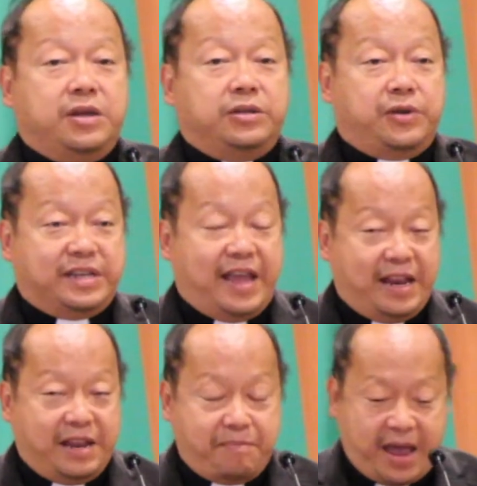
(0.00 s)

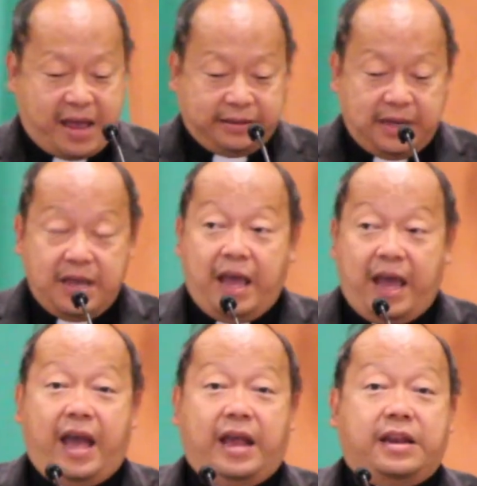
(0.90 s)
attend in mass.
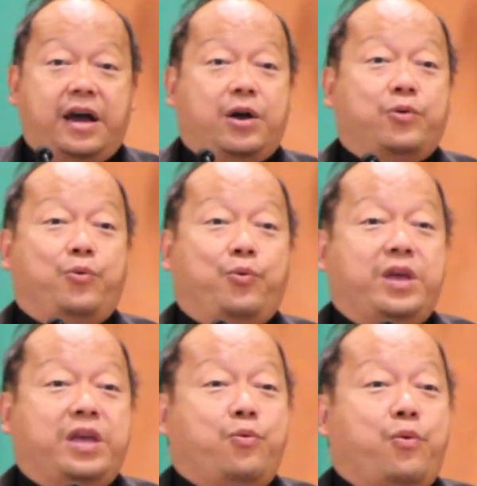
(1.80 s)
And
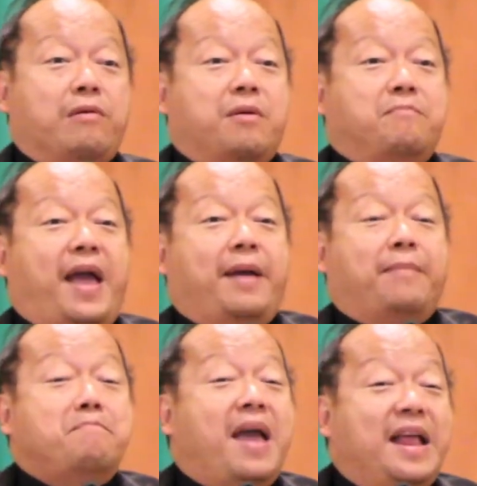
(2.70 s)
we welcome back
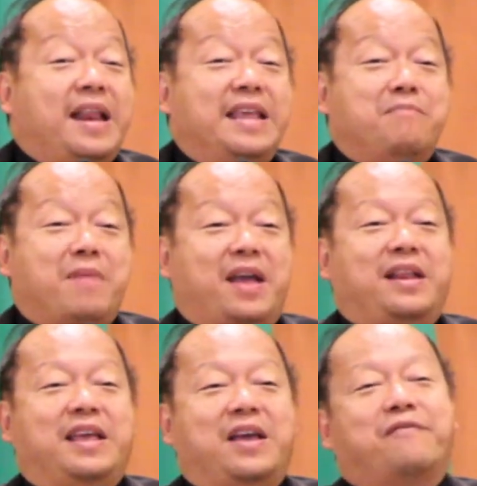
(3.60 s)

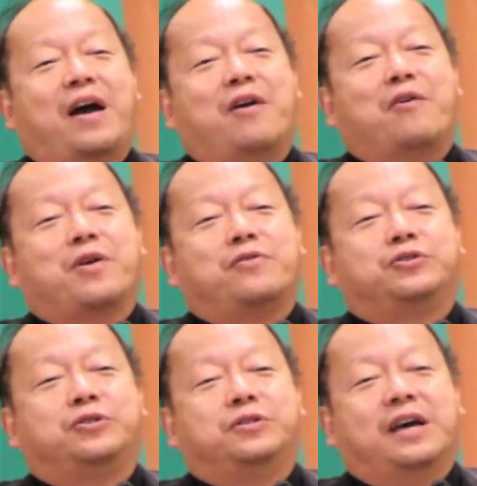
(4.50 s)
many of our
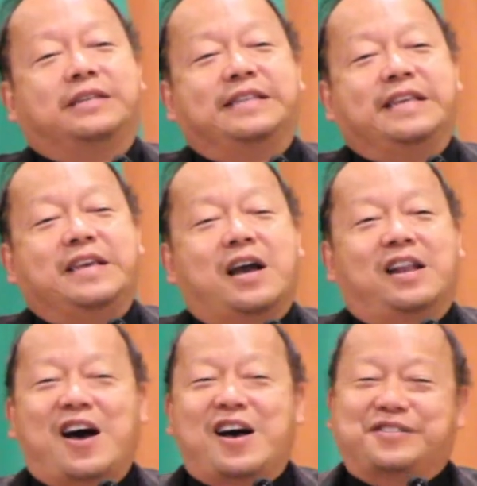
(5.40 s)
parishioners. I see a
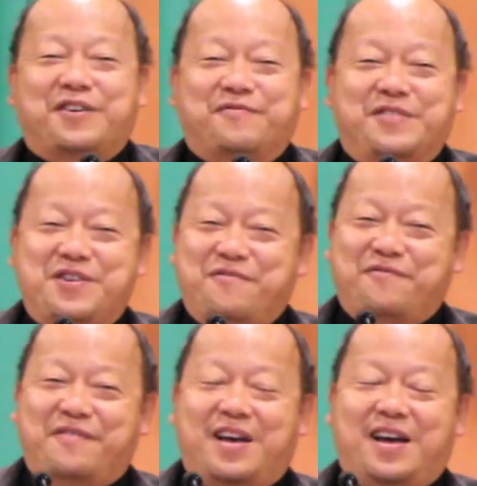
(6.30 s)
lot of new
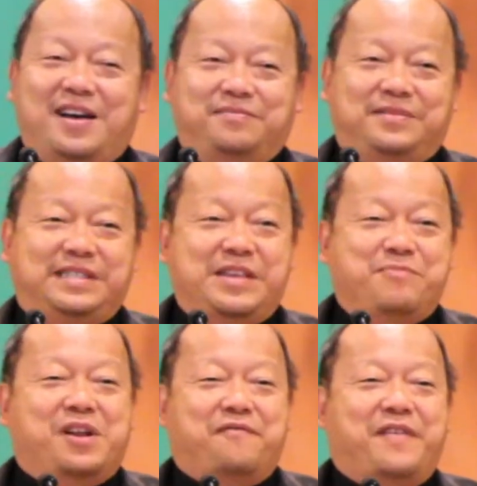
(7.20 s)

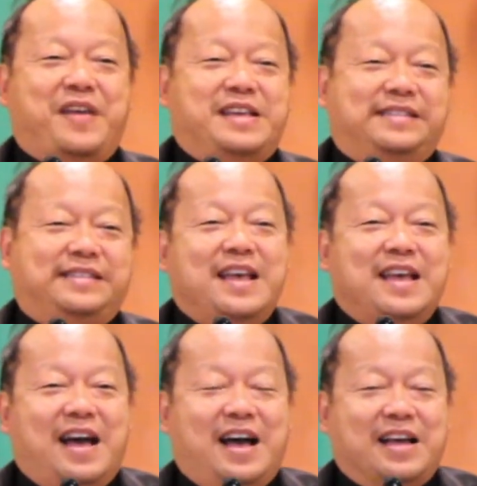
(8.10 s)
similar faces
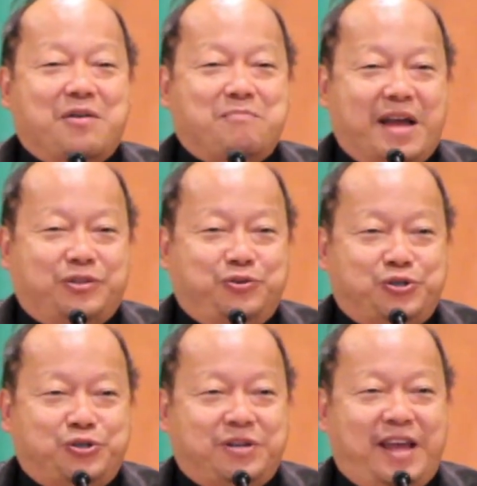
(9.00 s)
come back to
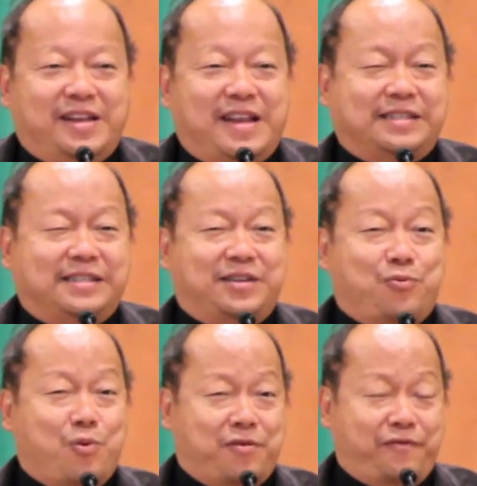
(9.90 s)
church, and that's the
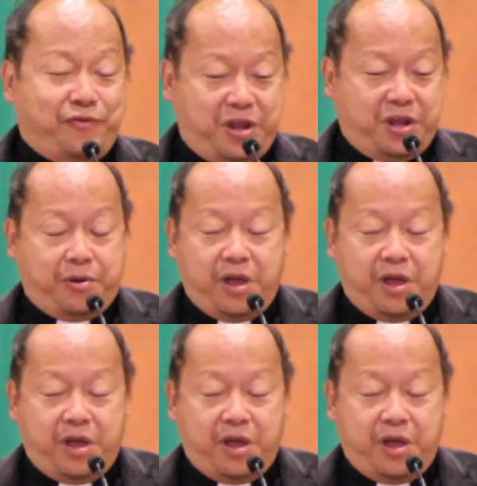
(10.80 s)
wonderful news.